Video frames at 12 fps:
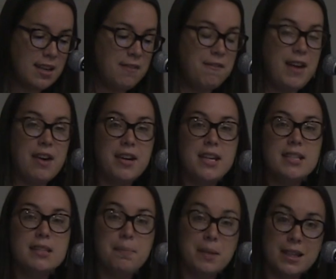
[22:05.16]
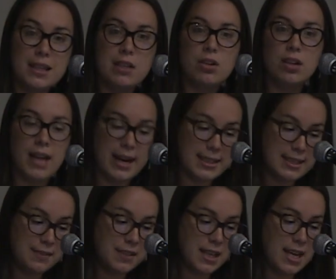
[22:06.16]
in various political
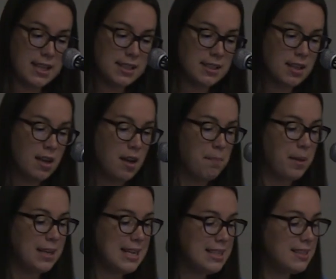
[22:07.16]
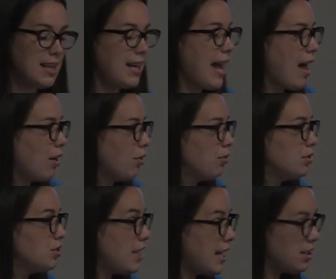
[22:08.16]
activities, but is that how
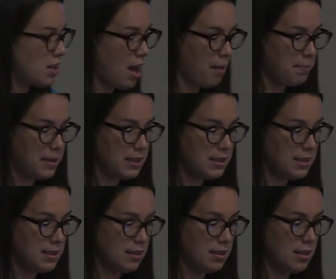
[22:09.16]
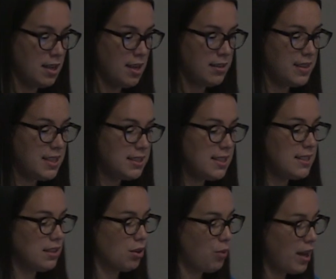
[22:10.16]
change happens? This is
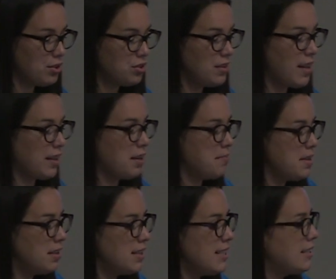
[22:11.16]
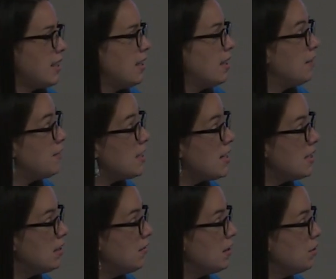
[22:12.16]
a question that communities and
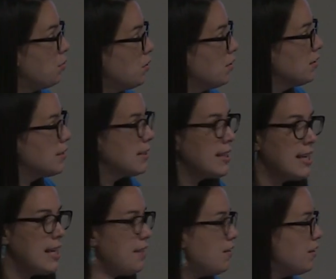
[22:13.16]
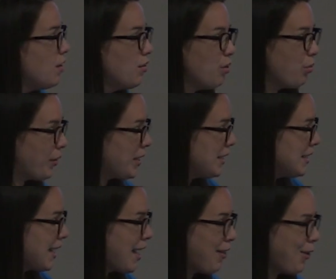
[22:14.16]
individuals, even though they're working
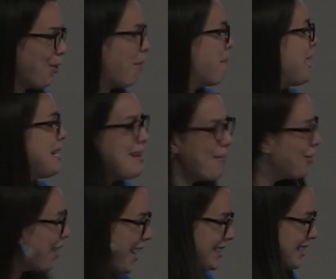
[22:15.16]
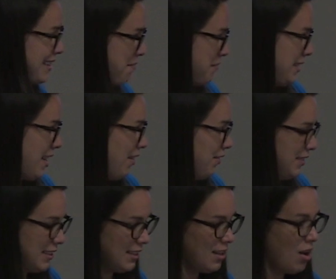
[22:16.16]
together, may never ask
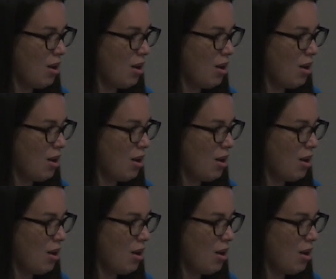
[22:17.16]
themselves.